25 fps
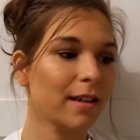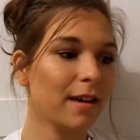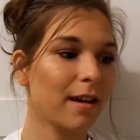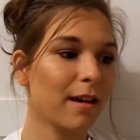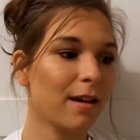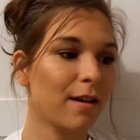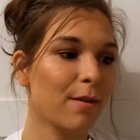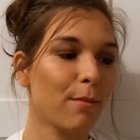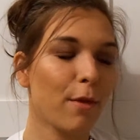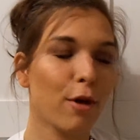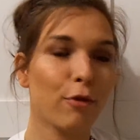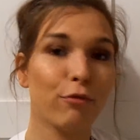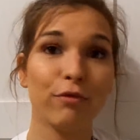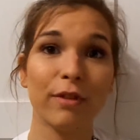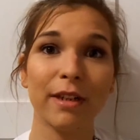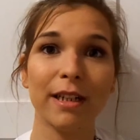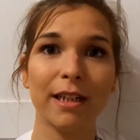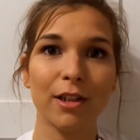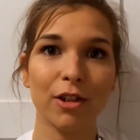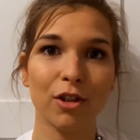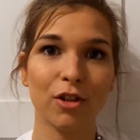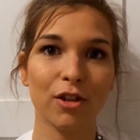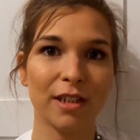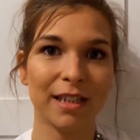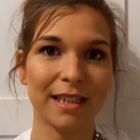a really
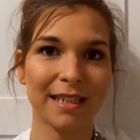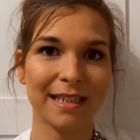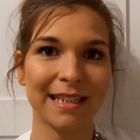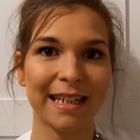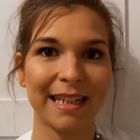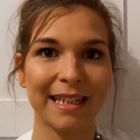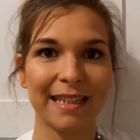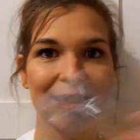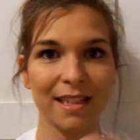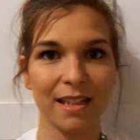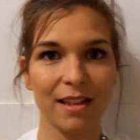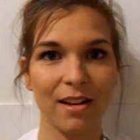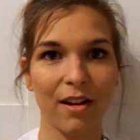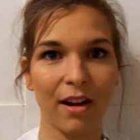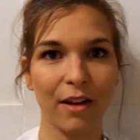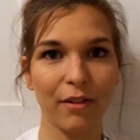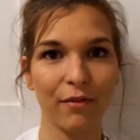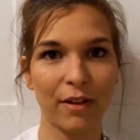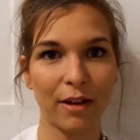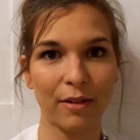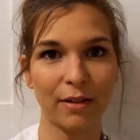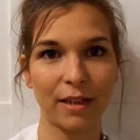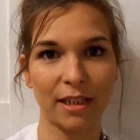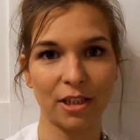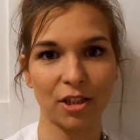good day to night
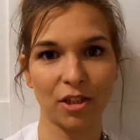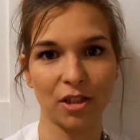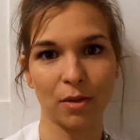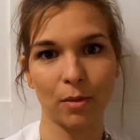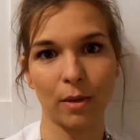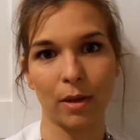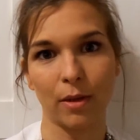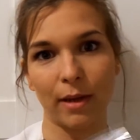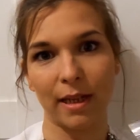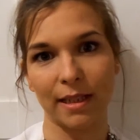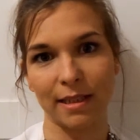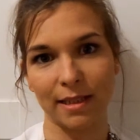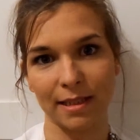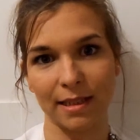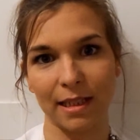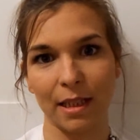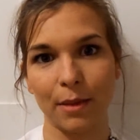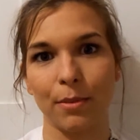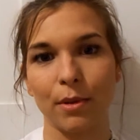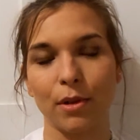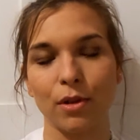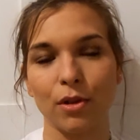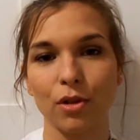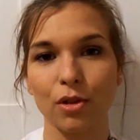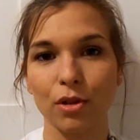foundation as well, as I say,
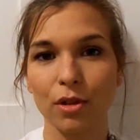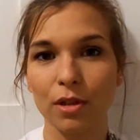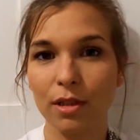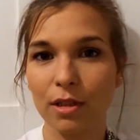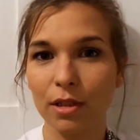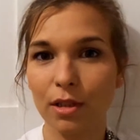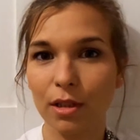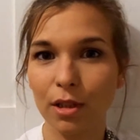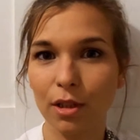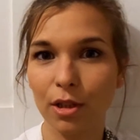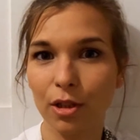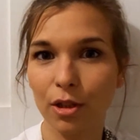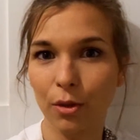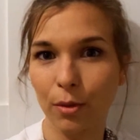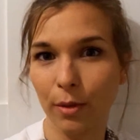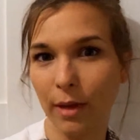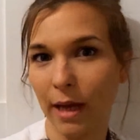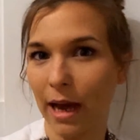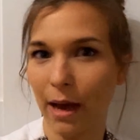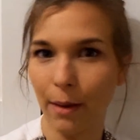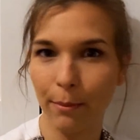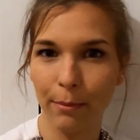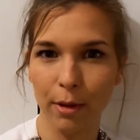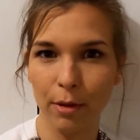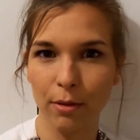because you
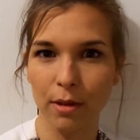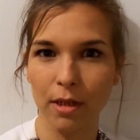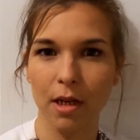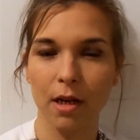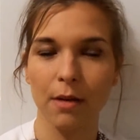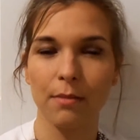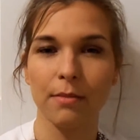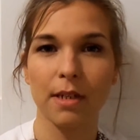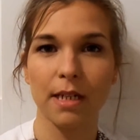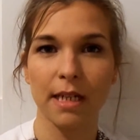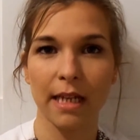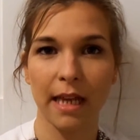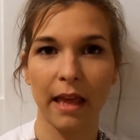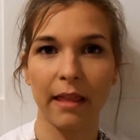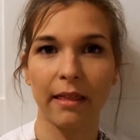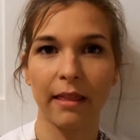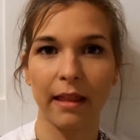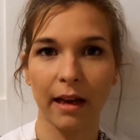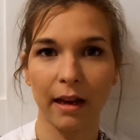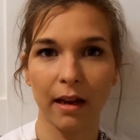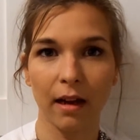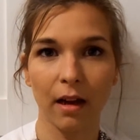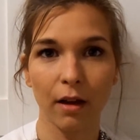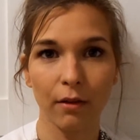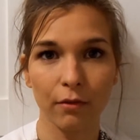can build it up to get
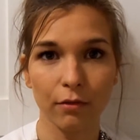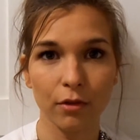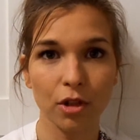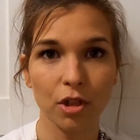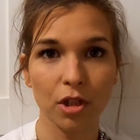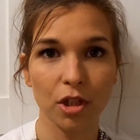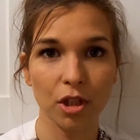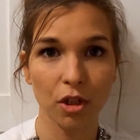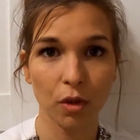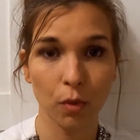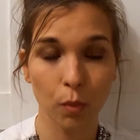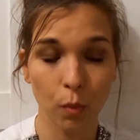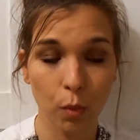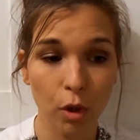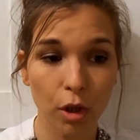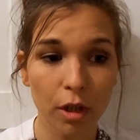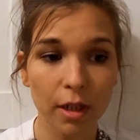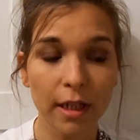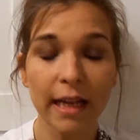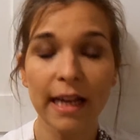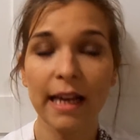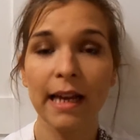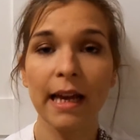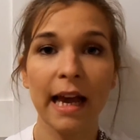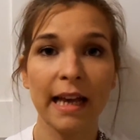that coverage that you want.